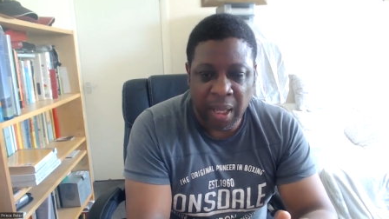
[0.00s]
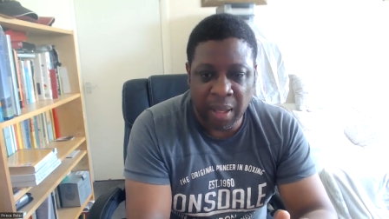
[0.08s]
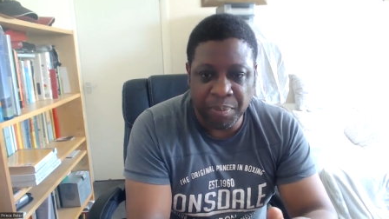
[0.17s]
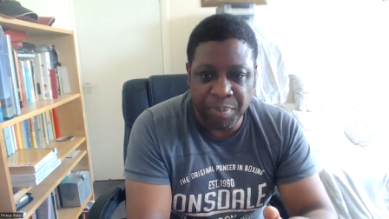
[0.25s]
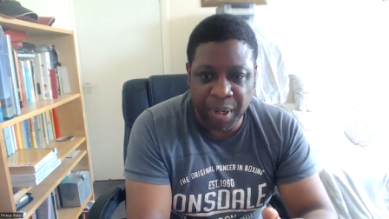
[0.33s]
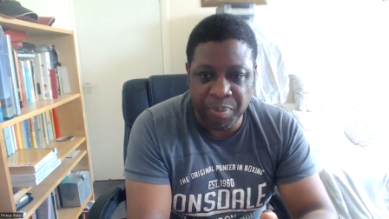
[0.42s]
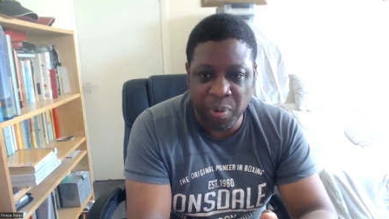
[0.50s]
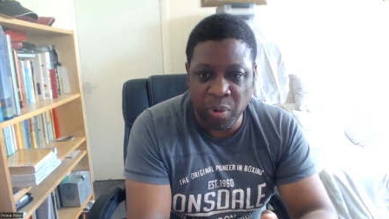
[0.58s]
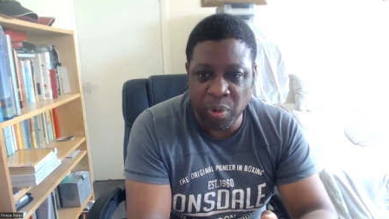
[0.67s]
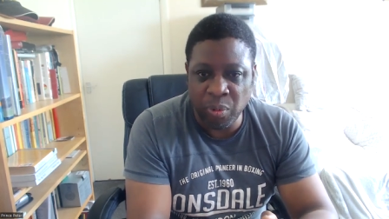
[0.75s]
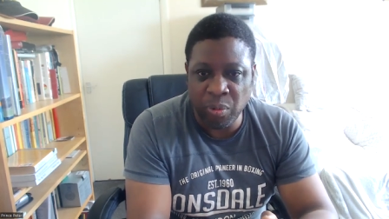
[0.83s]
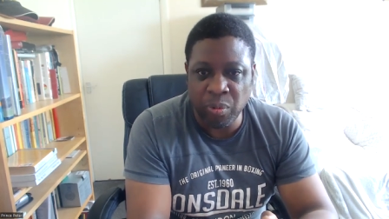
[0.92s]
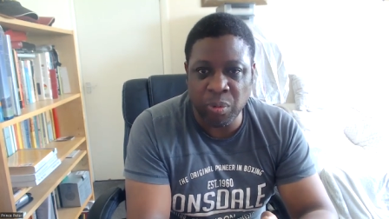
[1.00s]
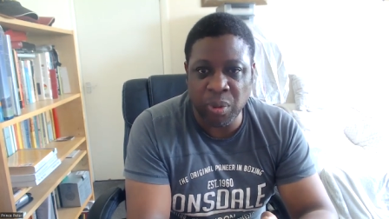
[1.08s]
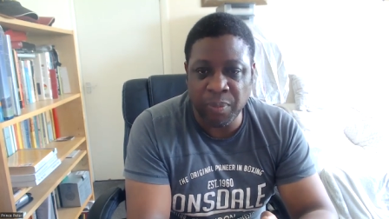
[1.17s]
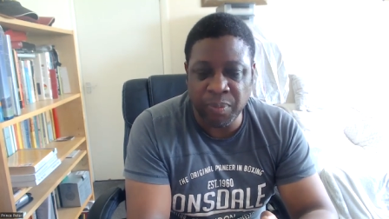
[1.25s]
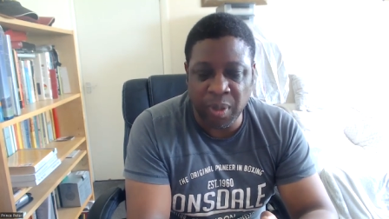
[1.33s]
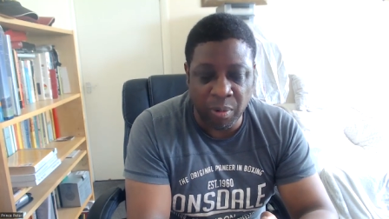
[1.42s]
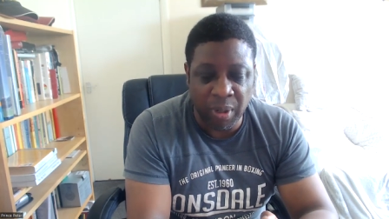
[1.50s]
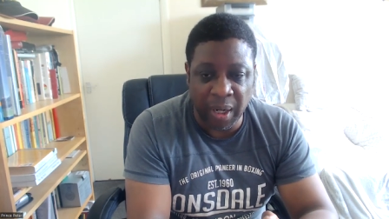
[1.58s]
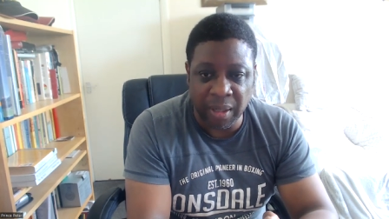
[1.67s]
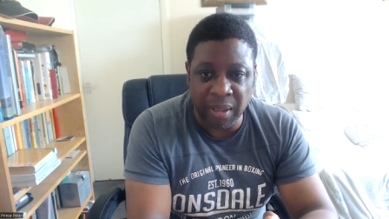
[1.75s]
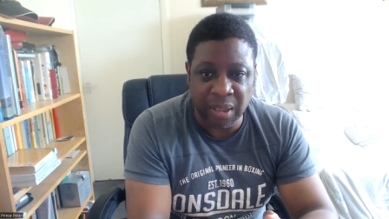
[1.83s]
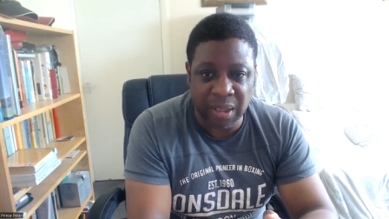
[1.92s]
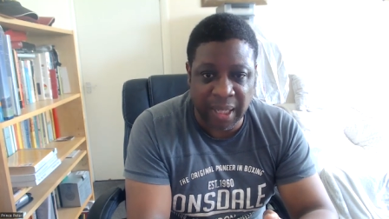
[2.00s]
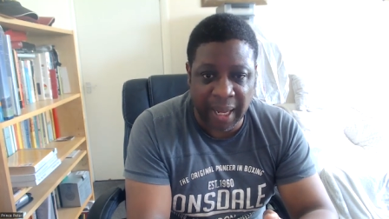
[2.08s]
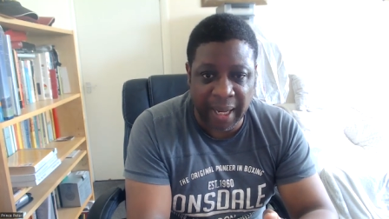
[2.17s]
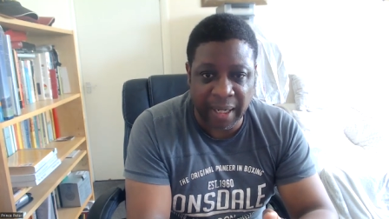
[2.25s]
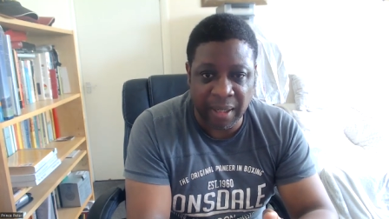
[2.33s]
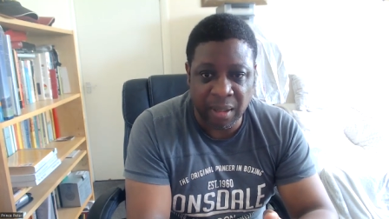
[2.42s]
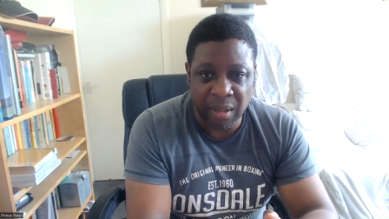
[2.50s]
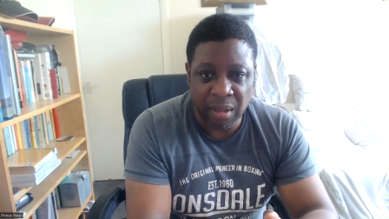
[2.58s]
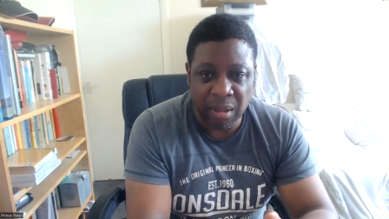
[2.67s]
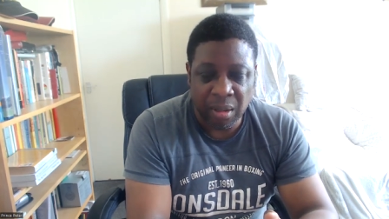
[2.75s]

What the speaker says: and people who would totally understand